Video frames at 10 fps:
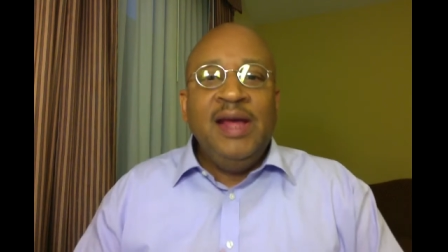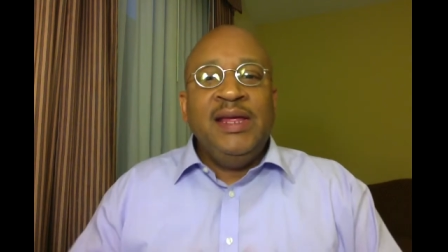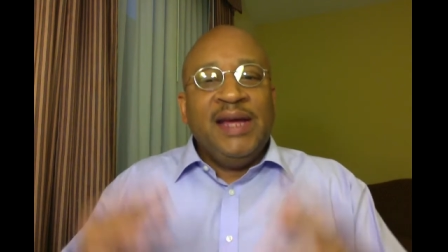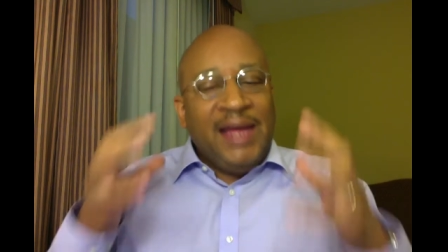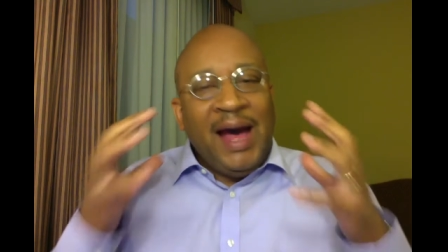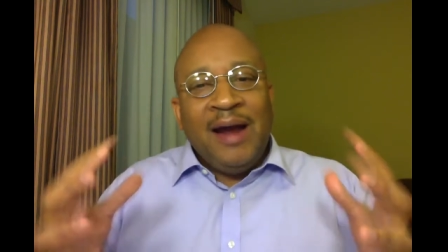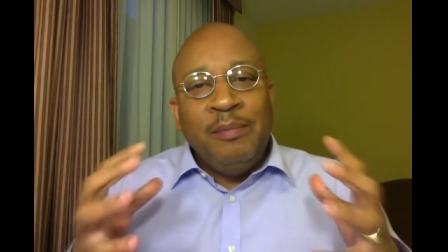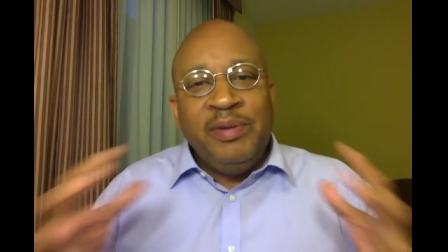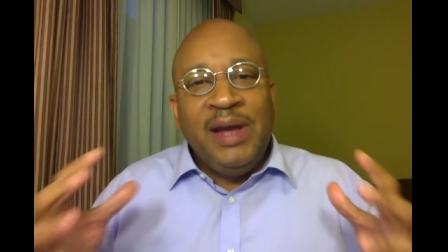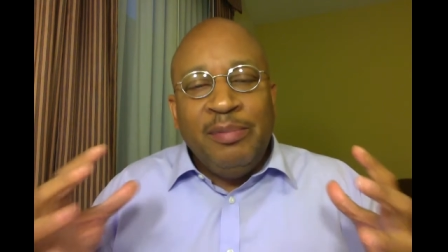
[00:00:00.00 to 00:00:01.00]
You got to
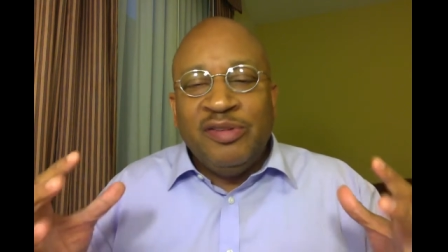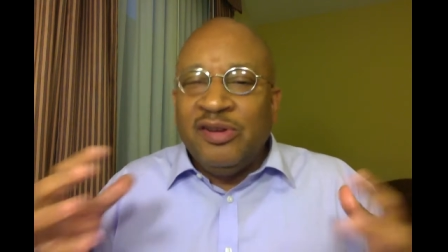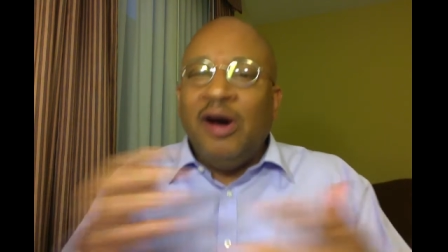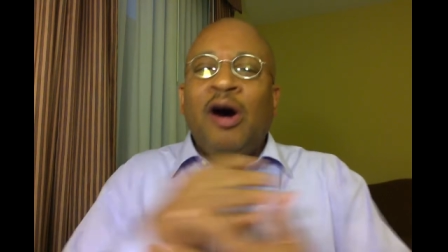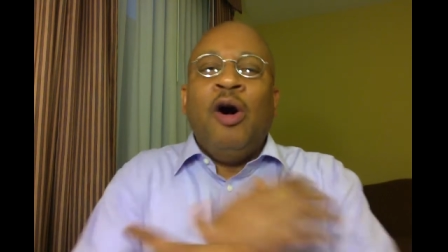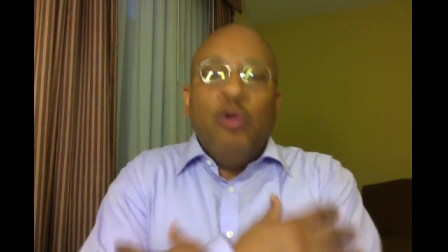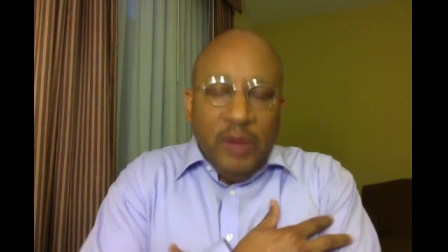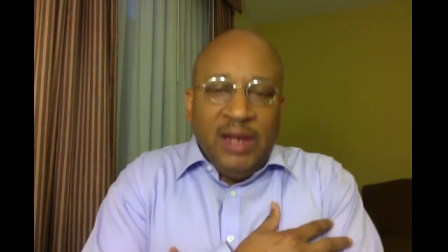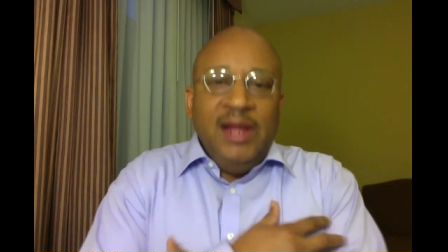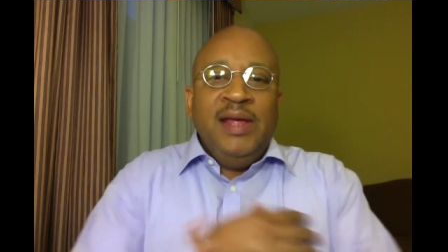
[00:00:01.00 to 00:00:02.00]
be able to own it.